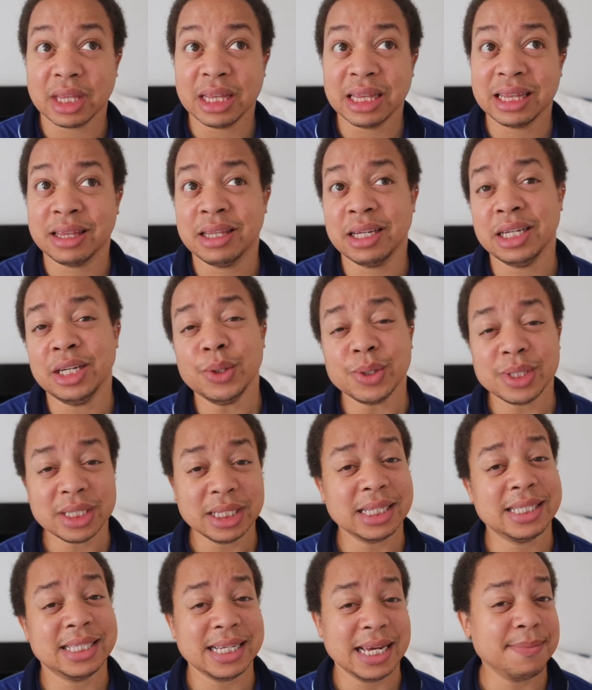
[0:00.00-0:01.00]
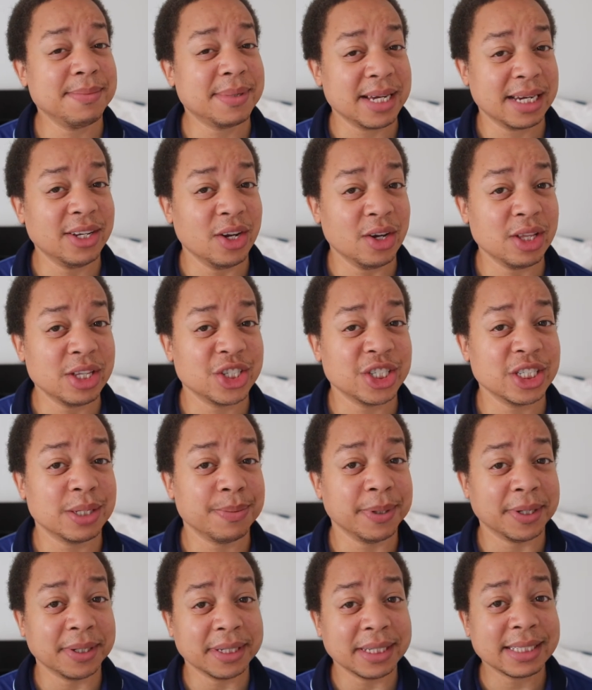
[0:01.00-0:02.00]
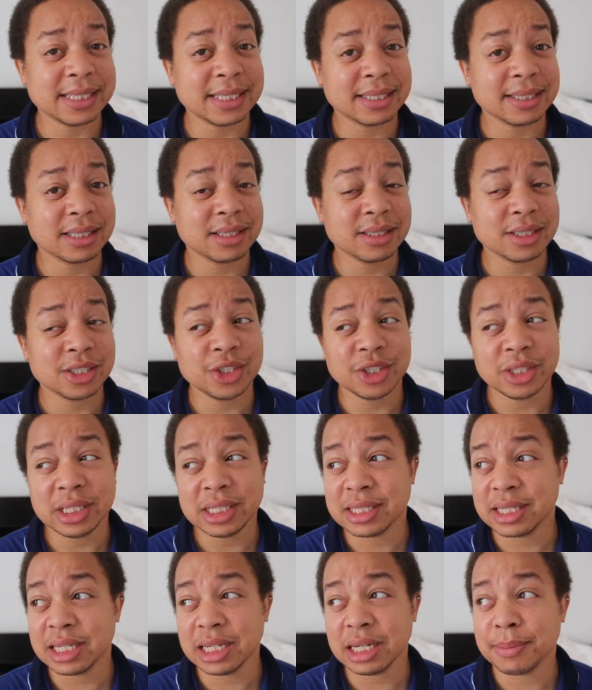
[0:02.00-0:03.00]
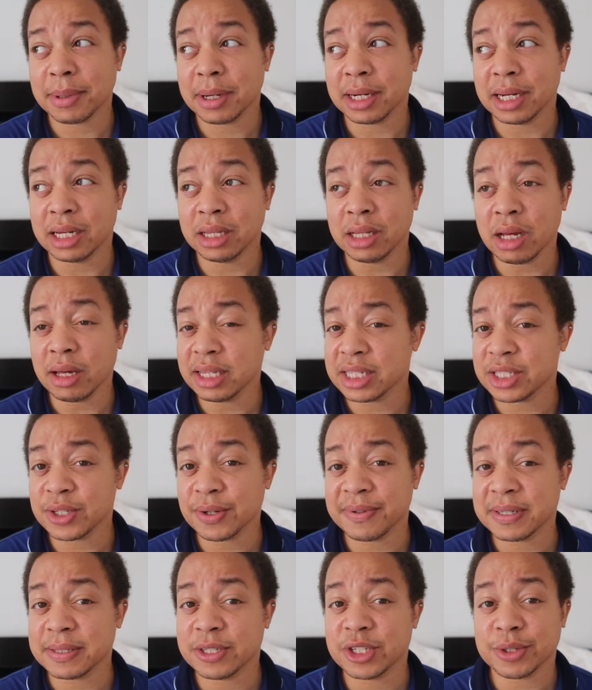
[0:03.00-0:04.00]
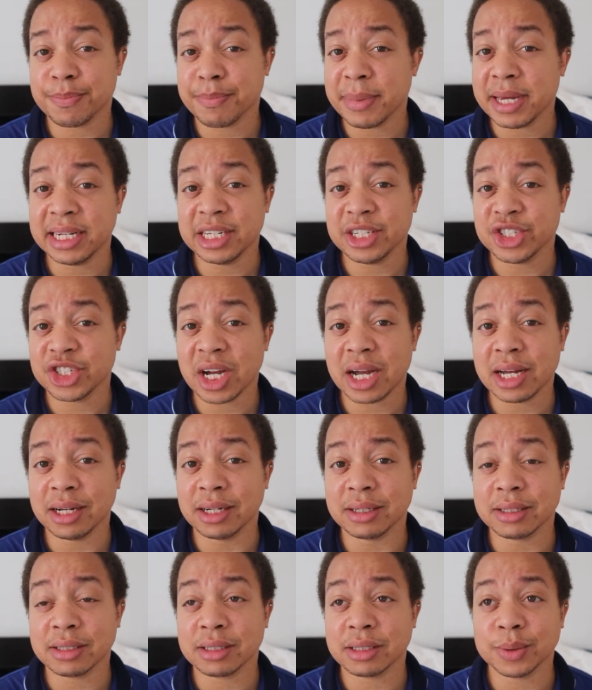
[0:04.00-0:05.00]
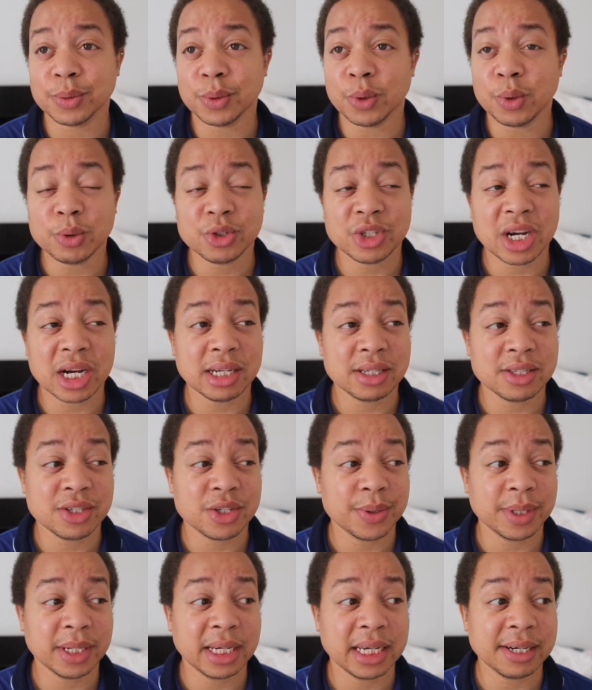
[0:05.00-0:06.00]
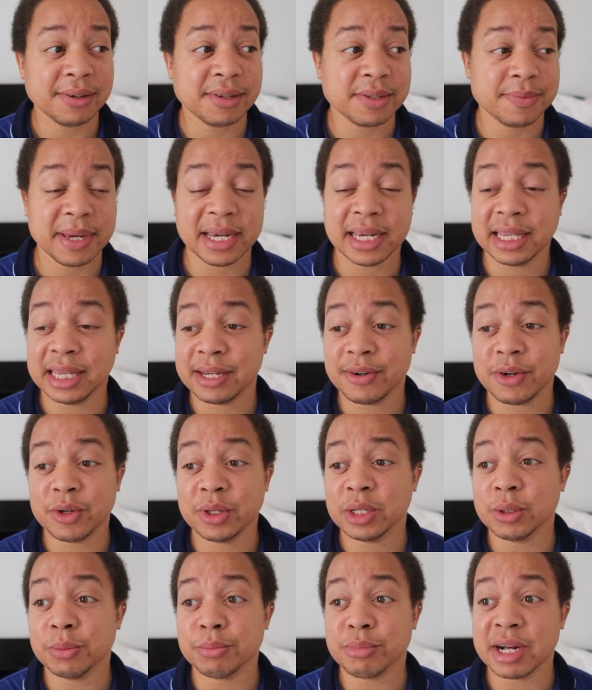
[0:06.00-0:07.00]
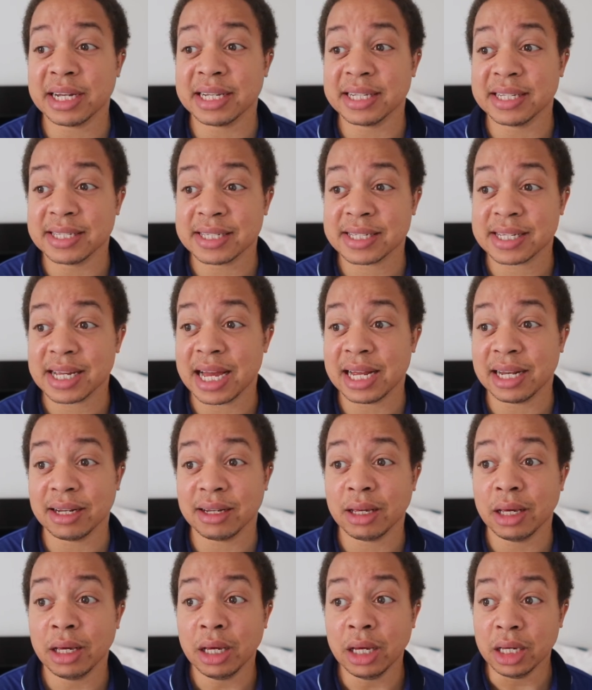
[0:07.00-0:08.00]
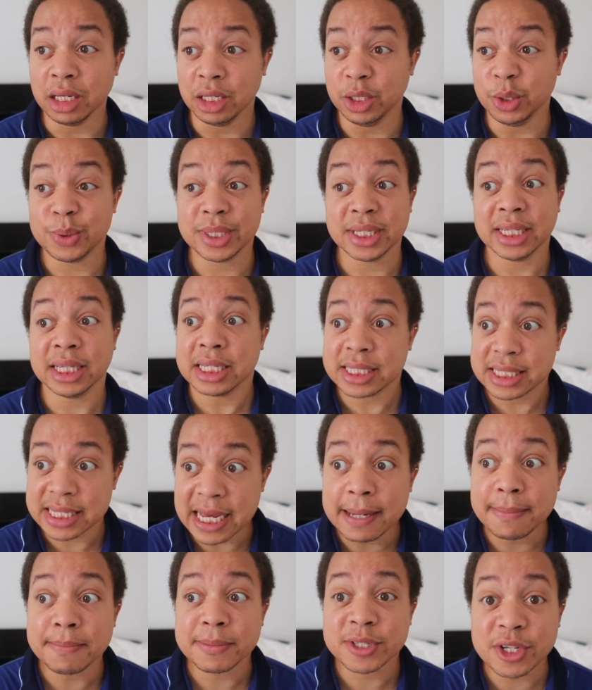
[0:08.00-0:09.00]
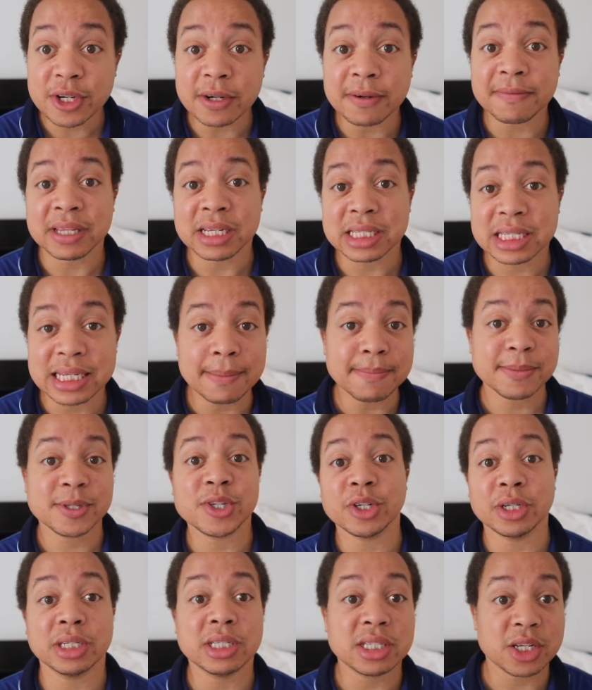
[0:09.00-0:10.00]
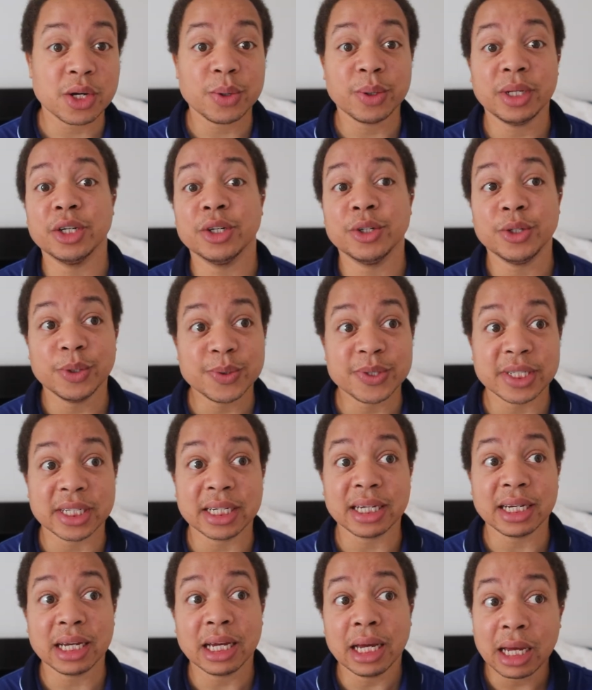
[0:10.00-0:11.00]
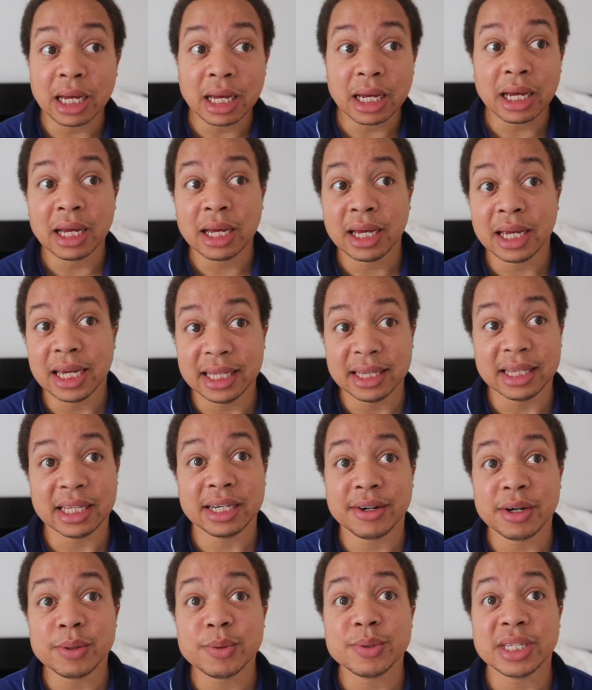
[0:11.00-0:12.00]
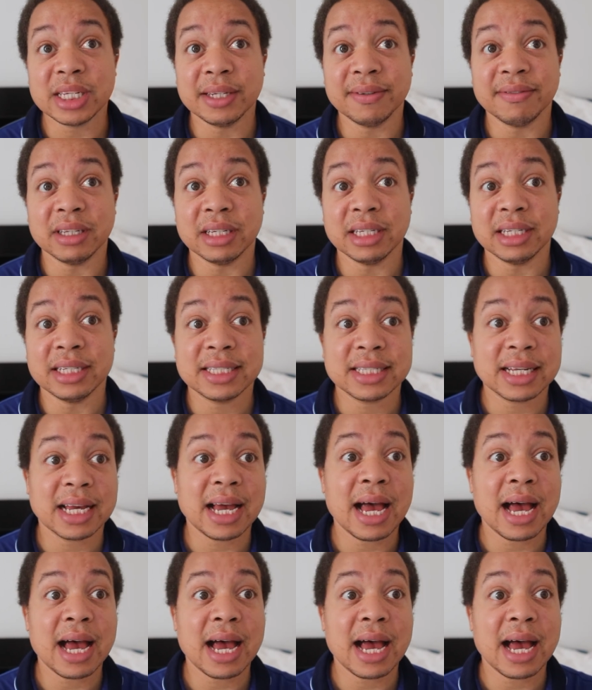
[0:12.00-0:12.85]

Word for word: they're using the same technology to be honest, because you need to think about it. A lot of the stuff is just made in China, so all China's doing here is making their own little brands and using the same stuff that Samsung and Sony are using in their own TVs,